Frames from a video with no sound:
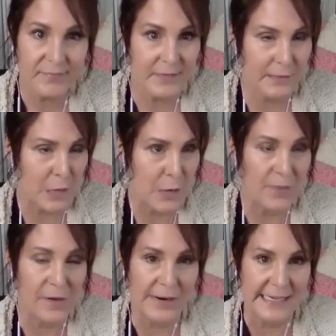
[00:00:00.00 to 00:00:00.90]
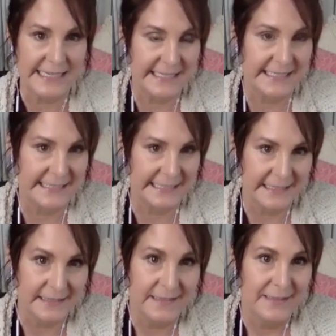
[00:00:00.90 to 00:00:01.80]
along with our identity,
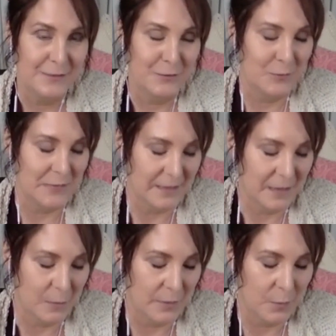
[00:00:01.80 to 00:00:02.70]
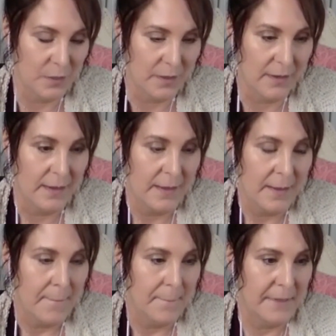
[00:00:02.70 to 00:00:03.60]
who we thought we were.
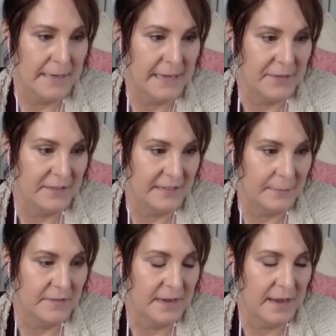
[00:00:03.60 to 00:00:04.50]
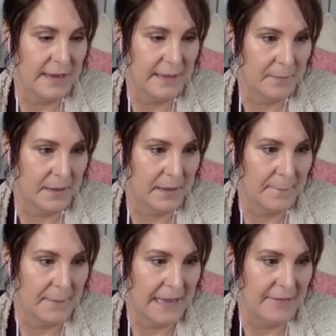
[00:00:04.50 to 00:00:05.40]
But at the same time,
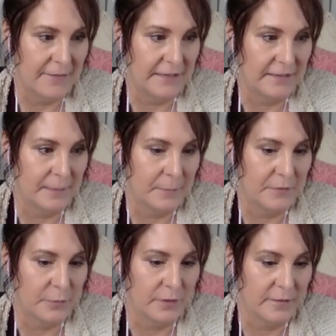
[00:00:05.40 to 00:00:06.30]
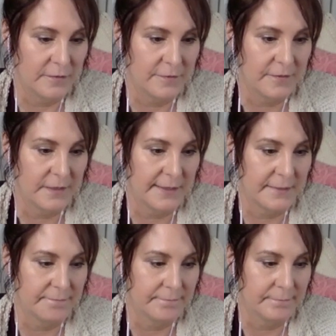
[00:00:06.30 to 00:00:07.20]
having some sort of
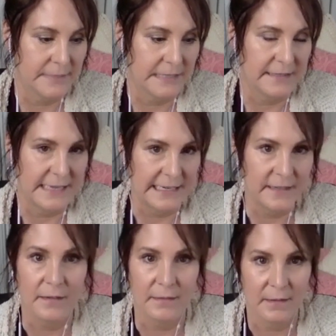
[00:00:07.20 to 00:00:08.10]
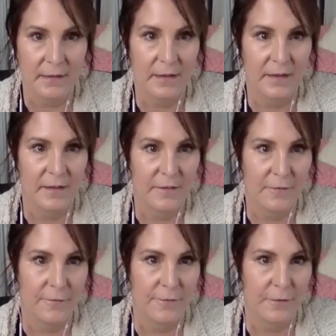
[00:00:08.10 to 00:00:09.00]
container
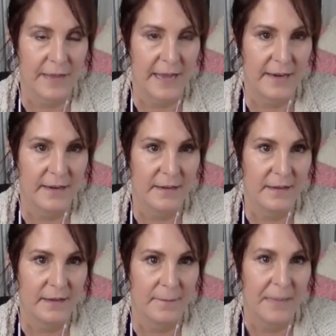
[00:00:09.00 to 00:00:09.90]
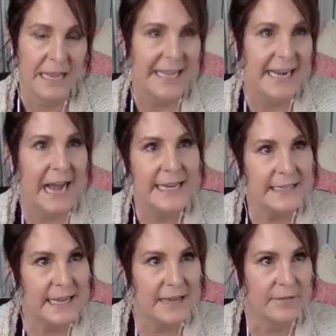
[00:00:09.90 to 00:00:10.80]
for that. And I
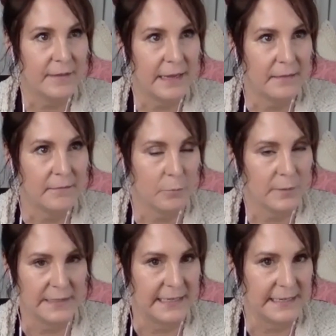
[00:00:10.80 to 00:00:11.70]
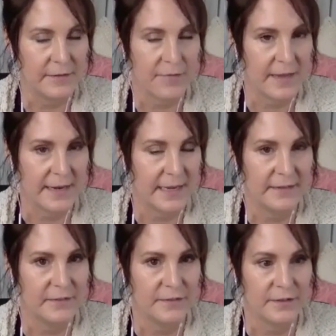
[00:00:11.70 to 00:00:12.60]
didn't have really any of that. I had
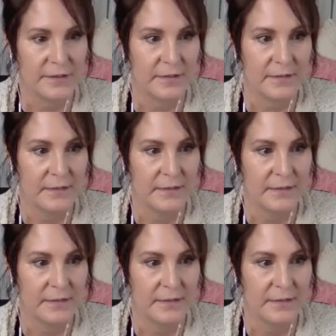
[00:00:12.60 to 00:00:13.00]
started